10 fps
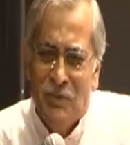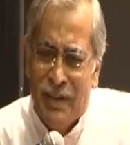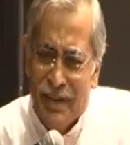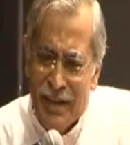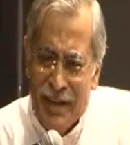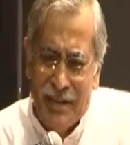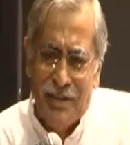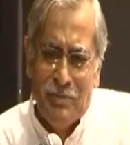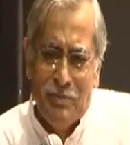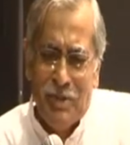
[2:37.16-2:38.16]
with
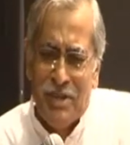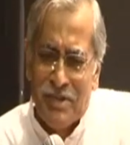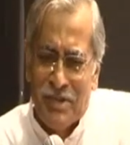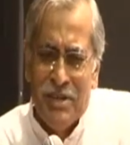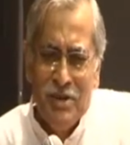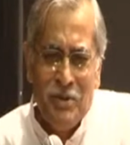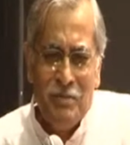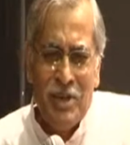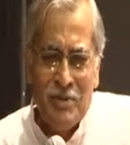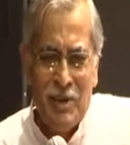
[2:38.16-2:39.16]
the study
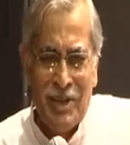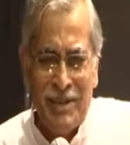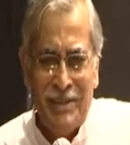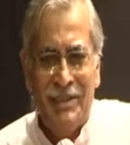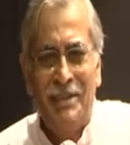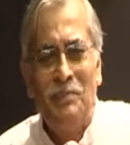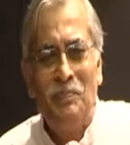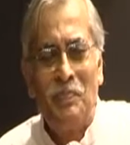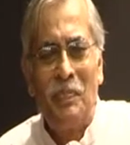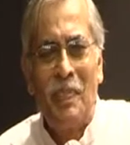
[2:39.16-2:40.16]
of Mahatma Gandhi
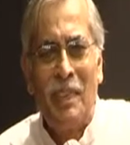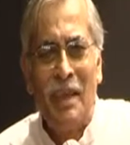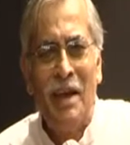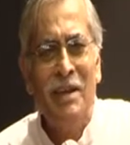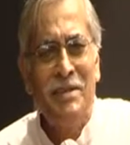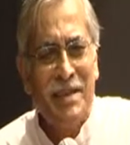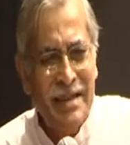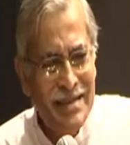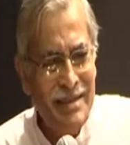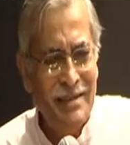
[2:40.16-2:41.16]
and his
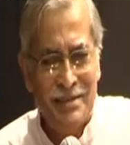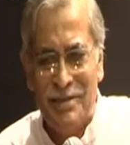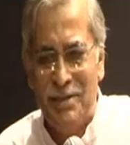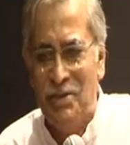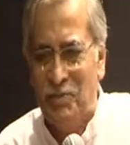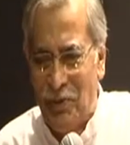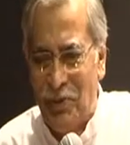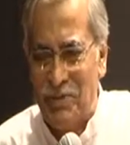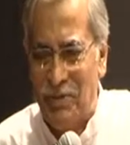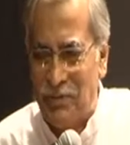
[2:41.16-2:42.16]
ideas, his
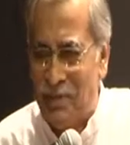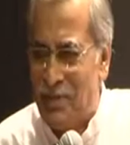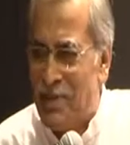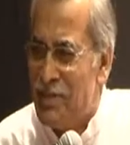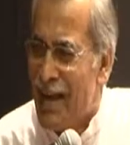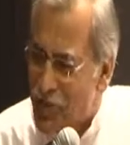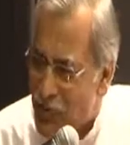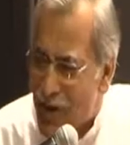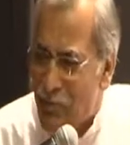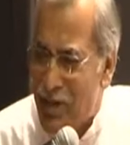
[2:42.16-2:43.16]
philosophies, and
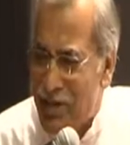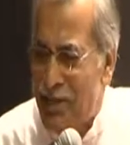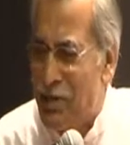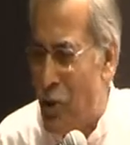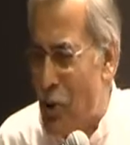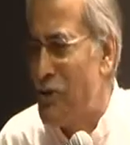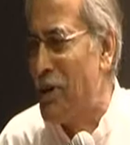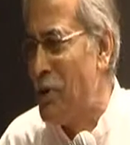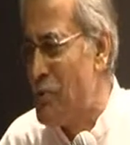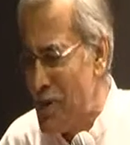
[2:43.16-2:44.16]
experimenting on
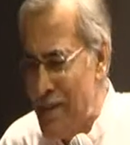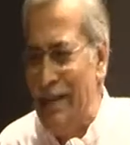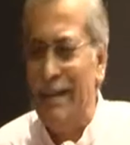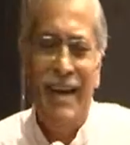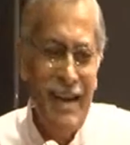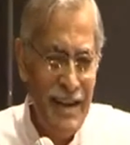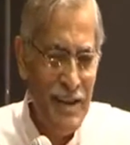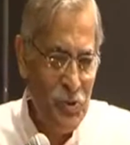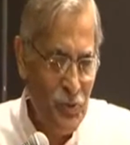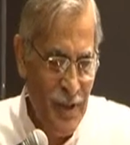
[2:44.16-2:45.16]
ground here and
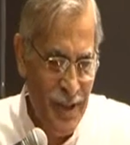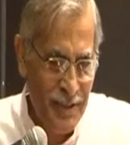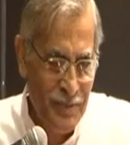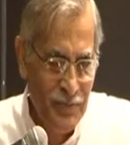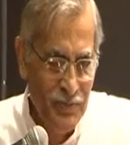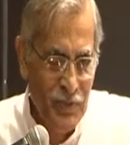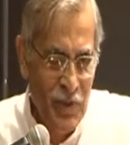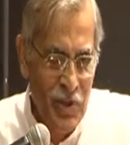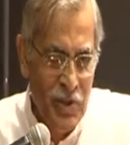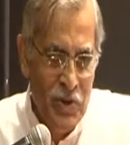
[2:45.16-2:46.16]
elsewhere
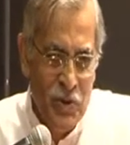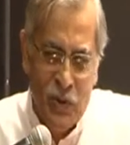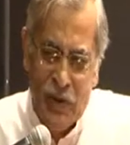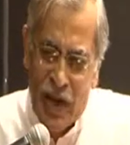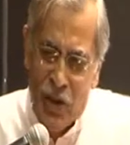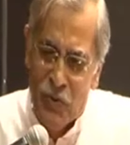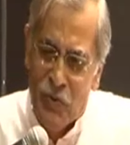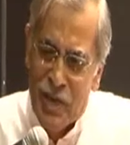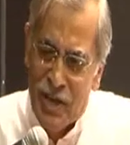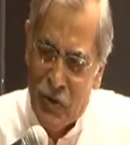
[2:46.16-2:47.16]
on how
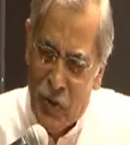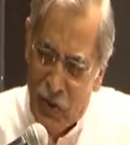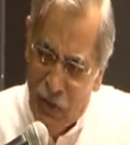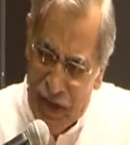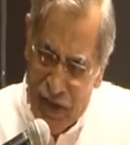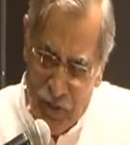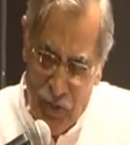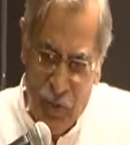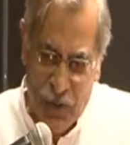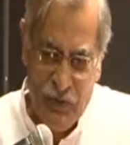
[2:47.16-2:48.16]
to make
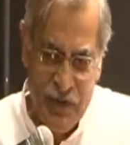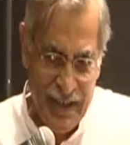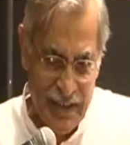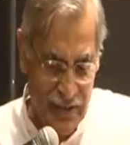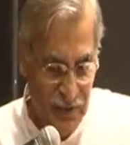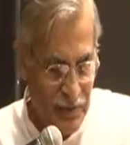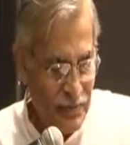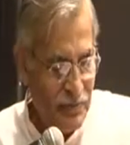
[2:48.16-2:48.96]
nonviolence more effective,